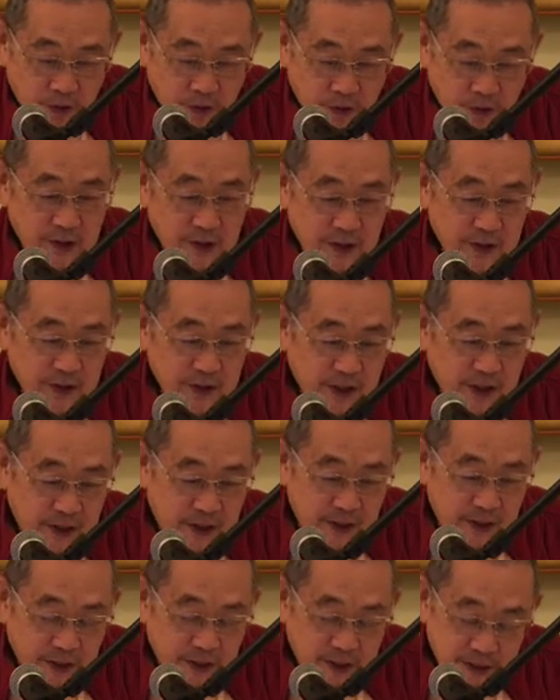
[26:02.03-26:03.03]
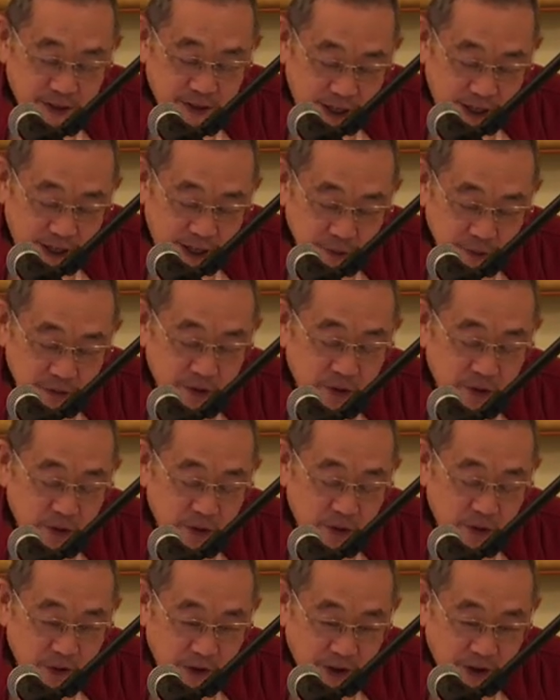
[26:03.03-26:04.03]
that it's able to
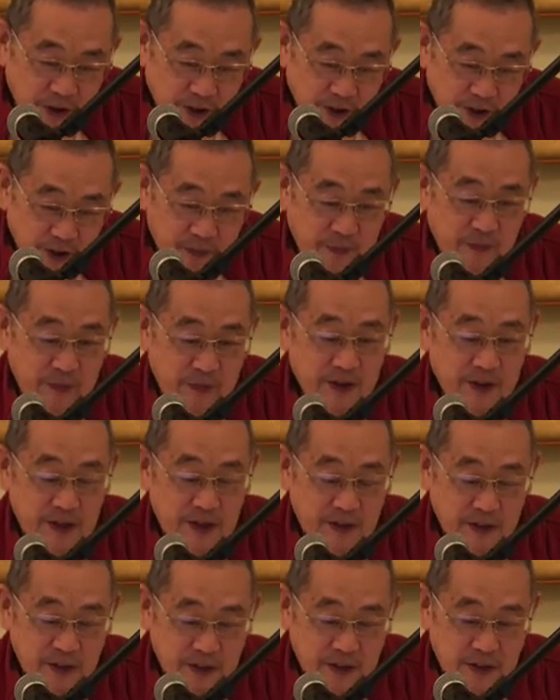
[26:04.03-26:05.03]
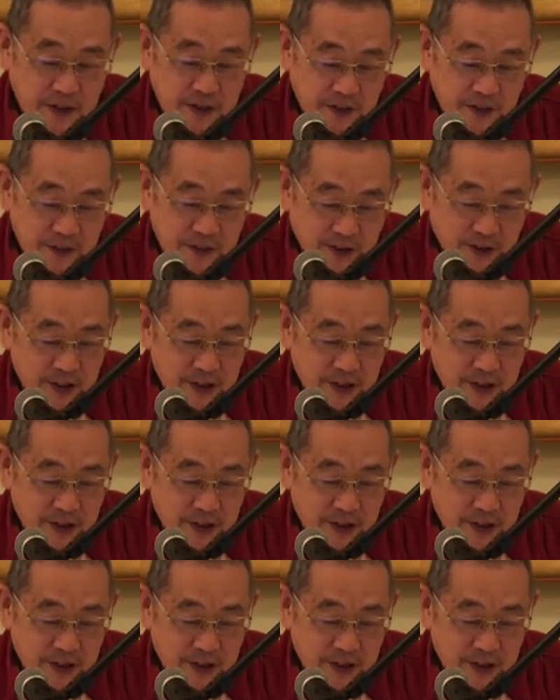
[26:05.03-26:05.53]
overcome and destroy